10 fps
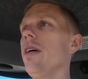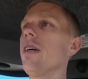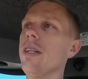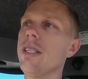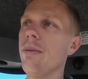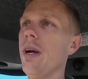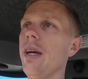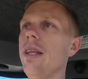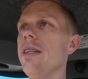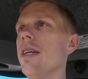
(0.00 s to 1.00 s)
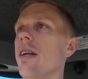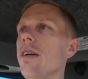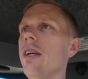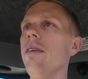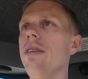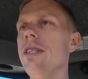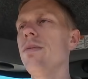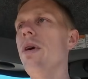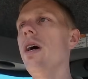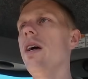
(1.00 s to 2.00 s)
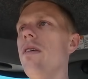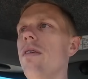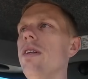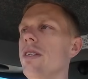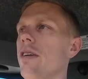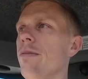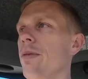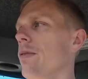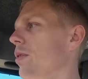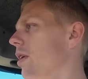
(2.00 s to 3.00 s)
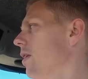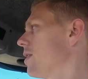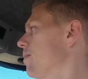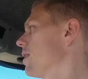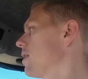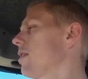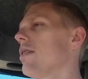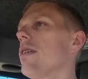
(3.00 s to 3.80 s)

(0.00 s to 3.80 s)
I can spray this, then I can give this sprayer a rinse off before Christmas,